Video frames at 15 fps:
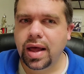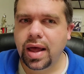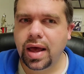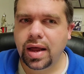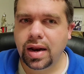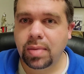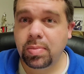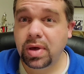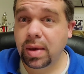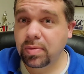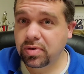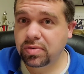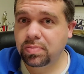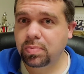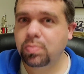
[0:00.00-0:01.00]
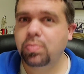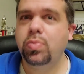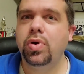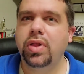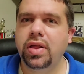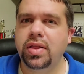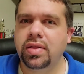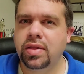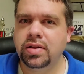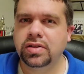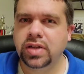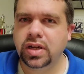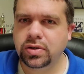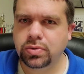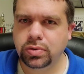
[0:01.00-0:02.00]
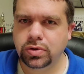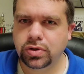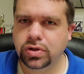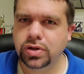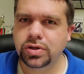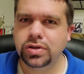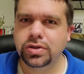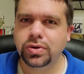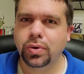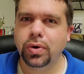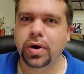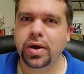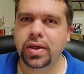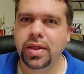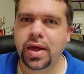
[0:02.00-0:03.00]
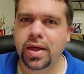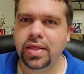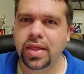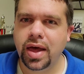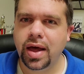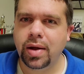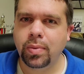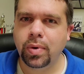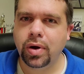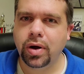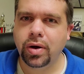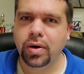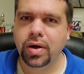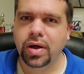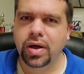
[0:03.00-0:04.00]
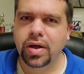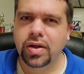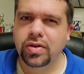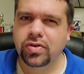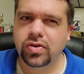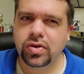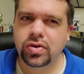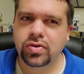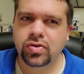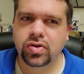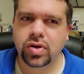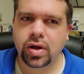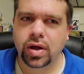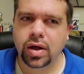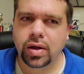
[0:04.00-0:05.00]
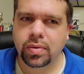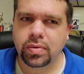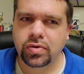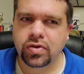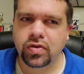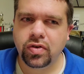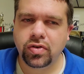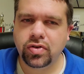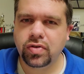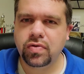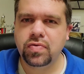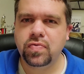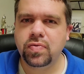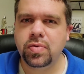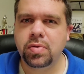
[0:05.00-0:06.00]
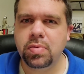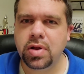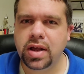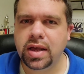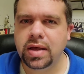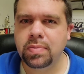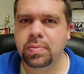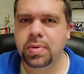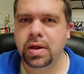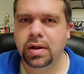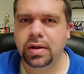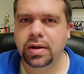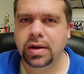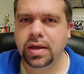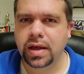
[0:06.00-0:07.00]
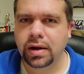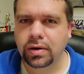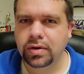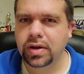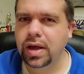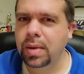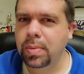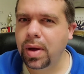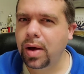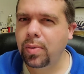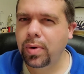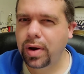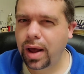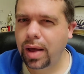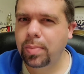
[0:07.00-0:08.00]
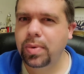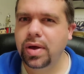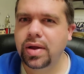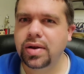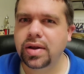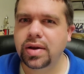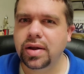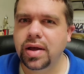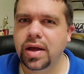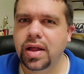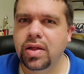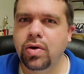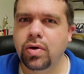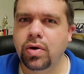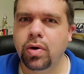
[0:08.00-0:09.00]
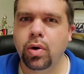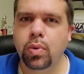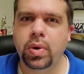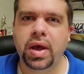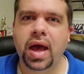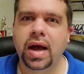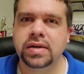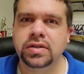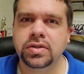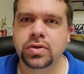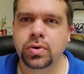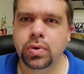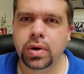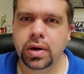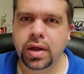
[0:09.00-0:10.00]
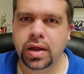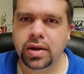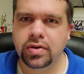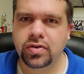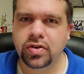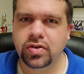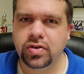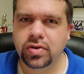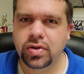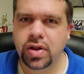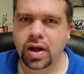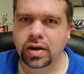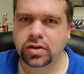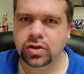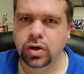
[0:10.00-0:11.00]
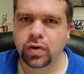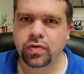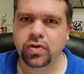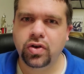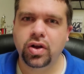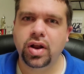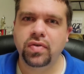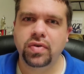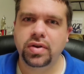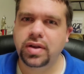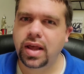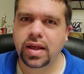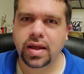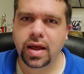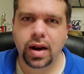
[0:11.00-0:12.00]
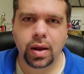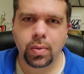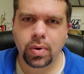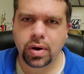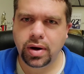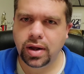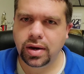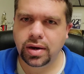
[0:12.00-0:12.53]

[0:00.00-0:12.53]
And it becomes really the central story in that, where she feels a little bit guilty about what happened and her reaction to it, and she's not sure if she could ever date anyone